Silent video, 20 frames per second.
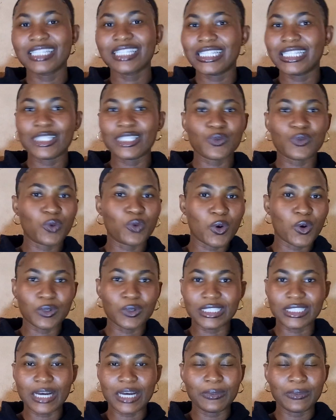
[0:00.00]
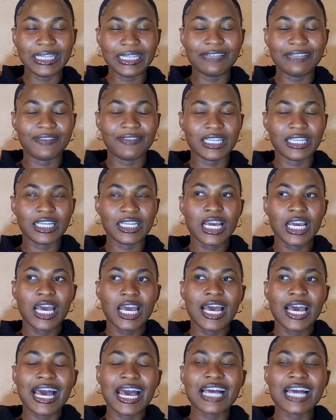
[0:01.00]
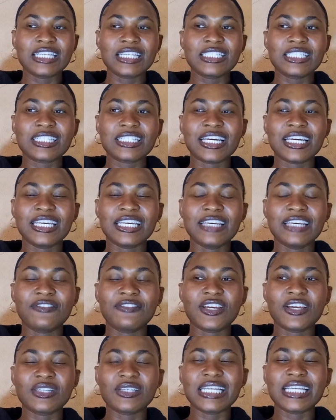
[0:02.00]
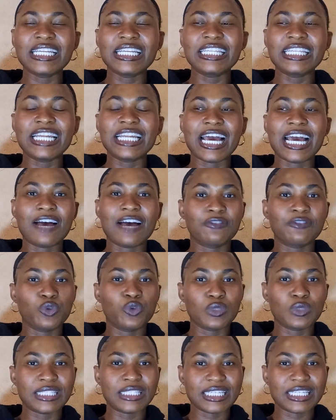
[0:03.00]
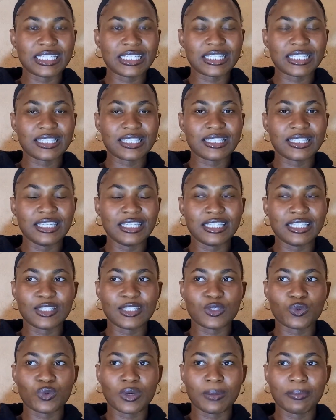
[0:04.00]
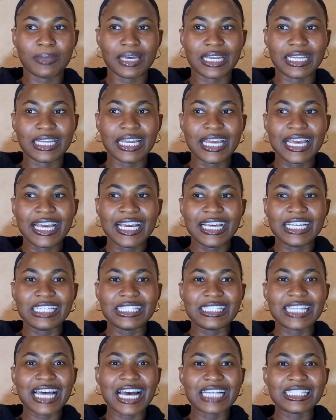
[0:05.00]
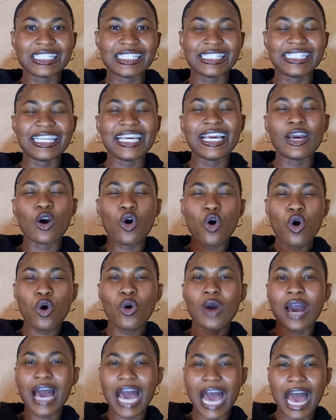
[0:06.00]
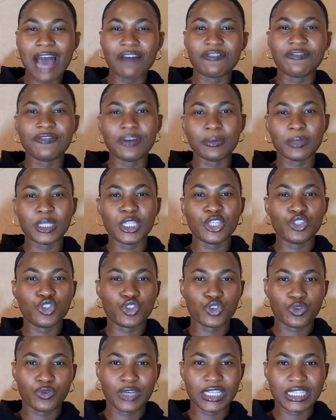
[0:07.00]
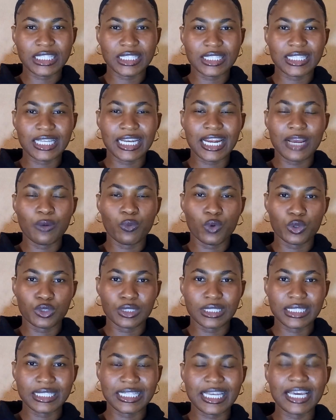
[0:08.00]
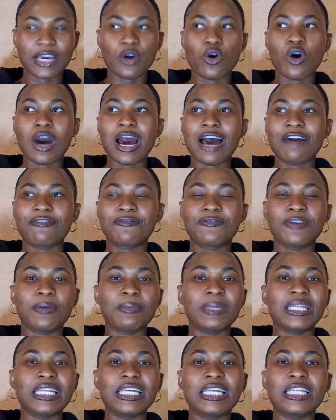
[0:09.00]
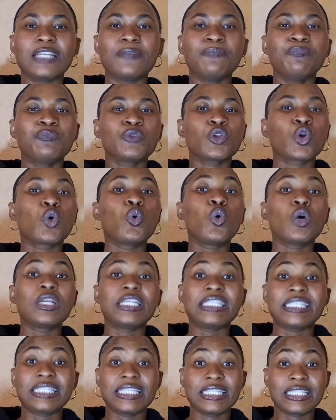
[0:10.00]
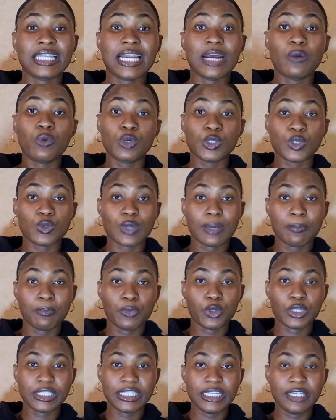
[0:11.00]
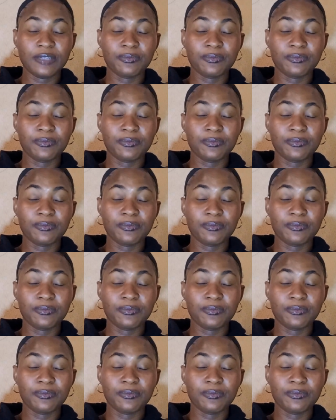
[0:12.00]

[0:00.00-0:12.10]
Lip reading: this world that we live in. And if there's anything I have noticed in these women is that they all have feminine traits that I want. They all have feminine qualities that I want to embody.